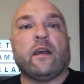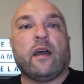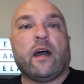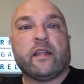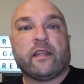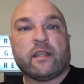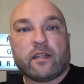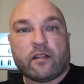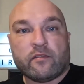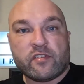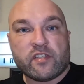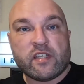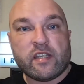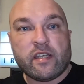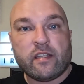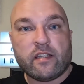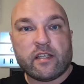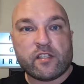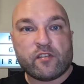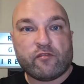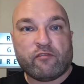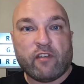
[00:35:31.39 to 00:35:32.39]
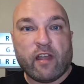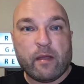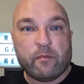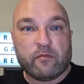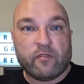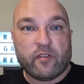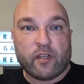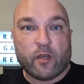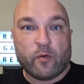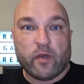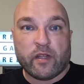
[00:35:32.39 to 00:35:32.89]
And you'll have seen this framed
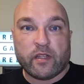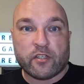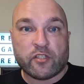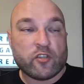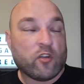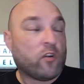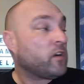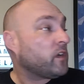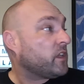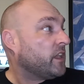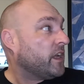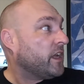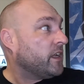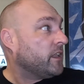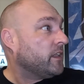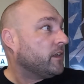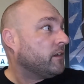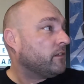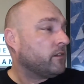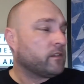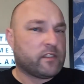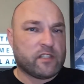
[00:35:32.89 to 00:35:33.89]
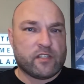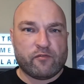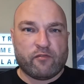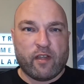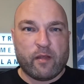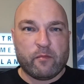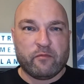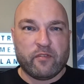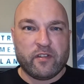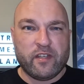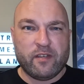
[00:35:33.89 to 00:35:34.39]
video in a short lately, or this
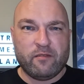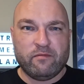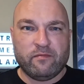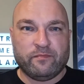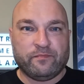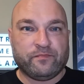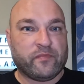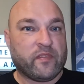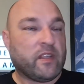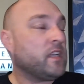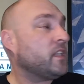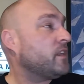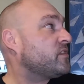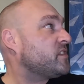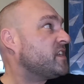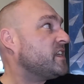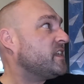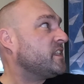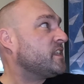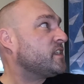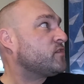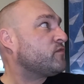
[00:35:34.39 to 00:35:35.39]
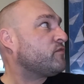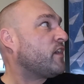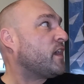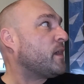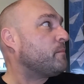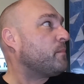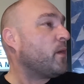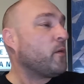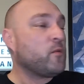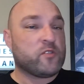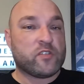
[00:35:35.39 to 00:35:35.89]
framed video. You'll have seen this
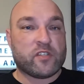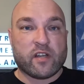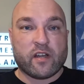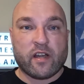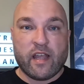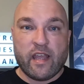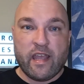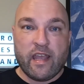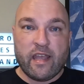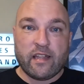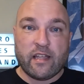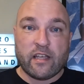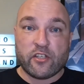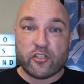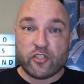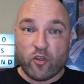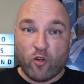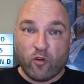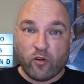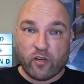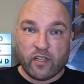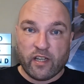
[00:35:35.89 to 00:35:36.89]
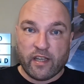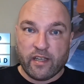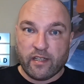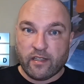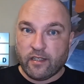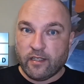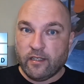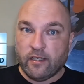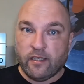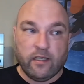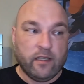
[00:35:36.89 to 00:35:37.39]
frame poster in a short
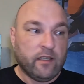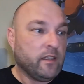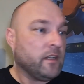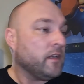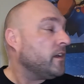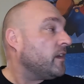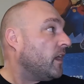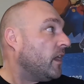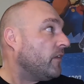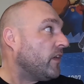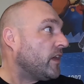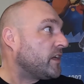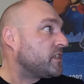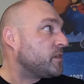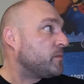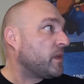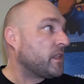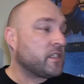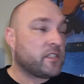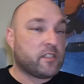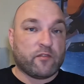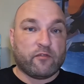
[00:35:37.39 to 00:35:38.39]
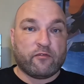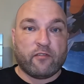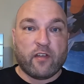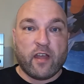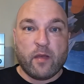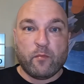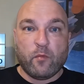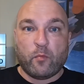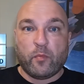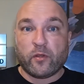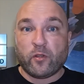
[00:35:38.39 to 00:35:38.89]
lately. I've actually managed to
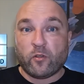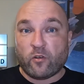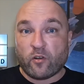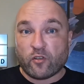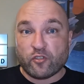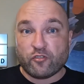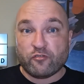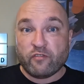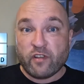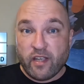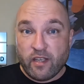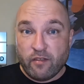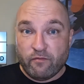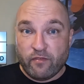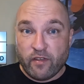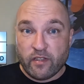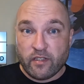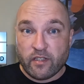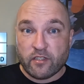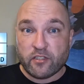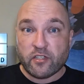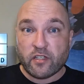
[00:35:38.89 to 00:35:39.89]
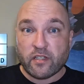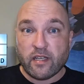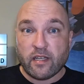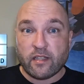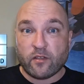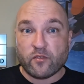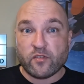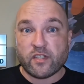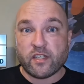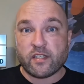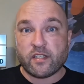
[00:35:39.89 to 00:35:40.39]
frame up another three vintage
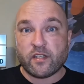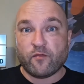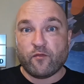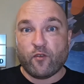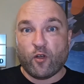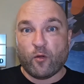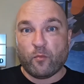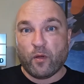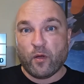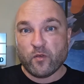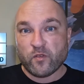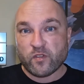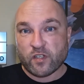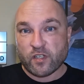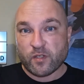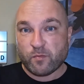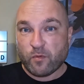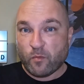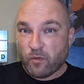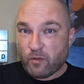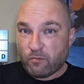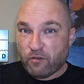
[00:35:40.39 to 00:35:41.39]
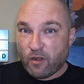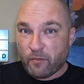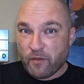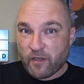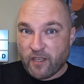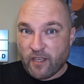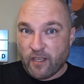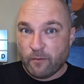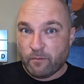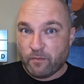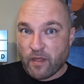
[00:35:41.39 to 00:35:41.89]
Nintendo sixty-four posters, but we'll probably
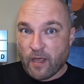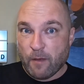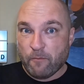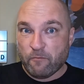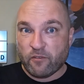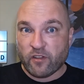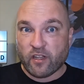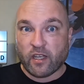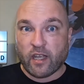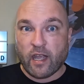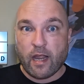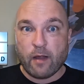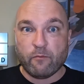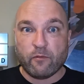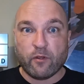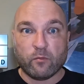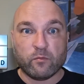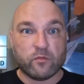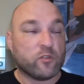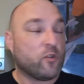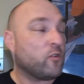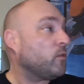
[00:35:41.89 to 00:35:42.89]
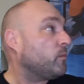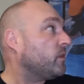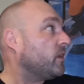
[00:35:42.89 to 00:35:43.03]
keep them for the game room tour.